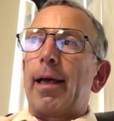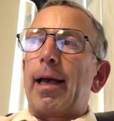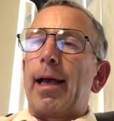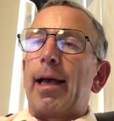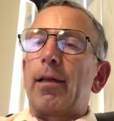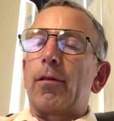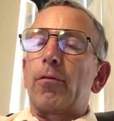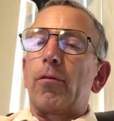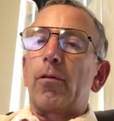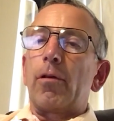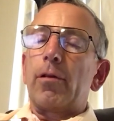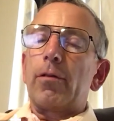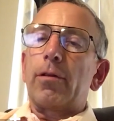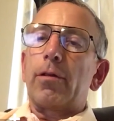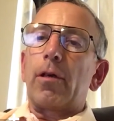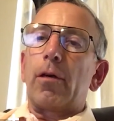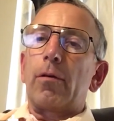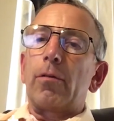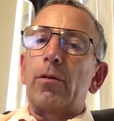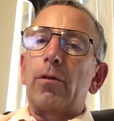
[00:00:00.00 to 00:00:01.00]
And
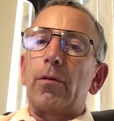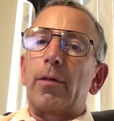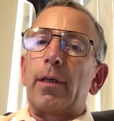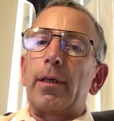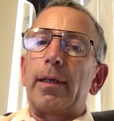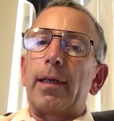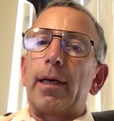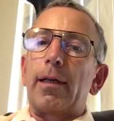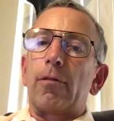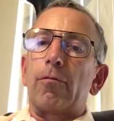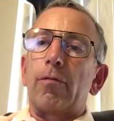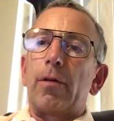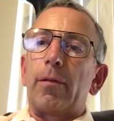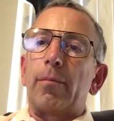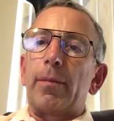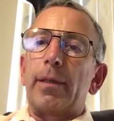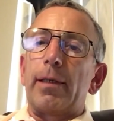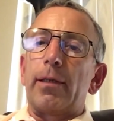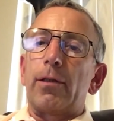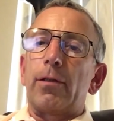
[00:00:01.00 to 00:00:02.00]
also, you can get
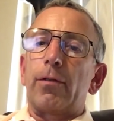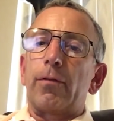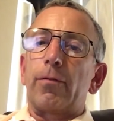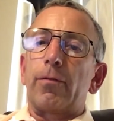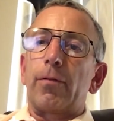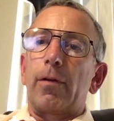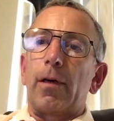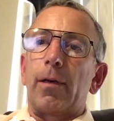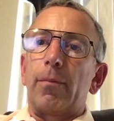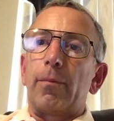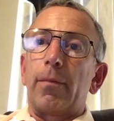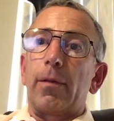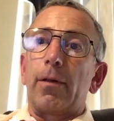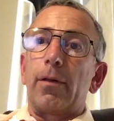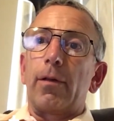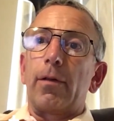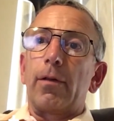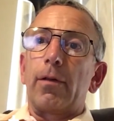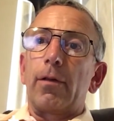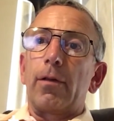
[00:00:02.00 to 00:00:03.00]
arrhythmias from
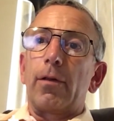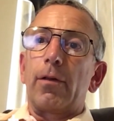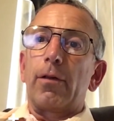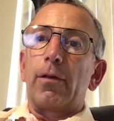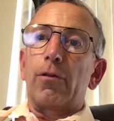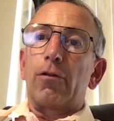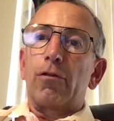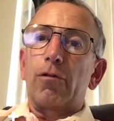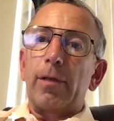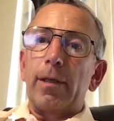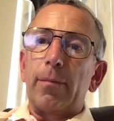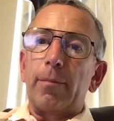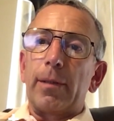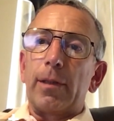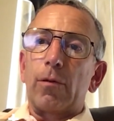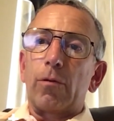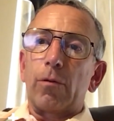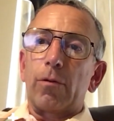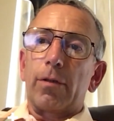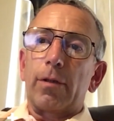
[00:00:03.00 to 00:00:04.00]
the
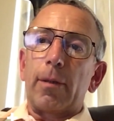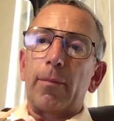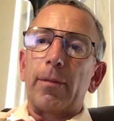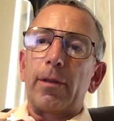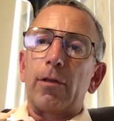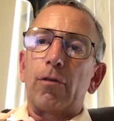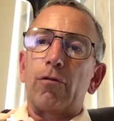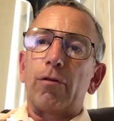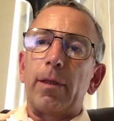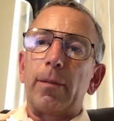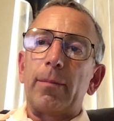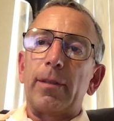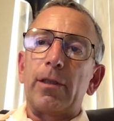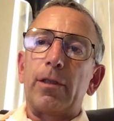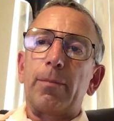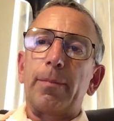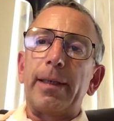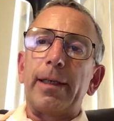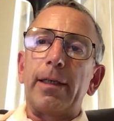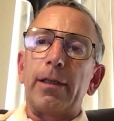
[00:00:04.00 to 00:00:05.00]
treatment or some of the
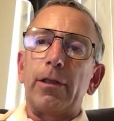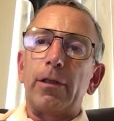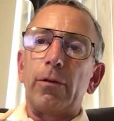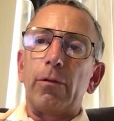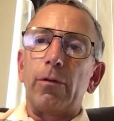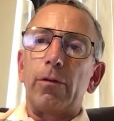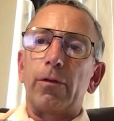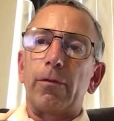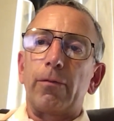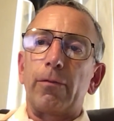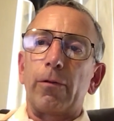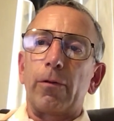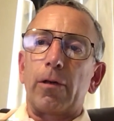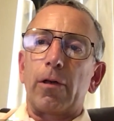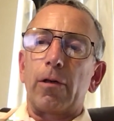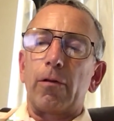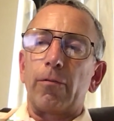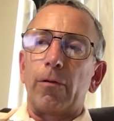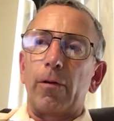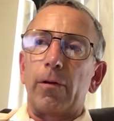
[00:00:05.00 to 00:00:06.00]
treatments being used for
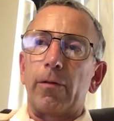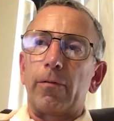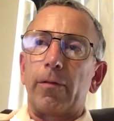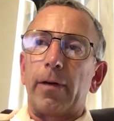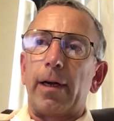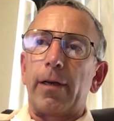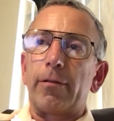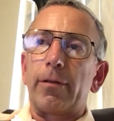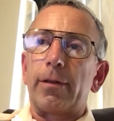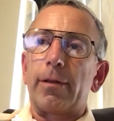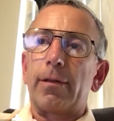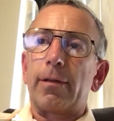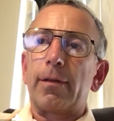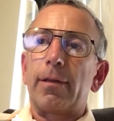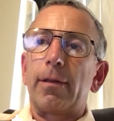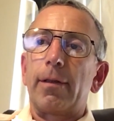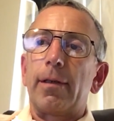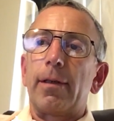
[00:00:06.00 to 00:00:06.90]
coronavirus.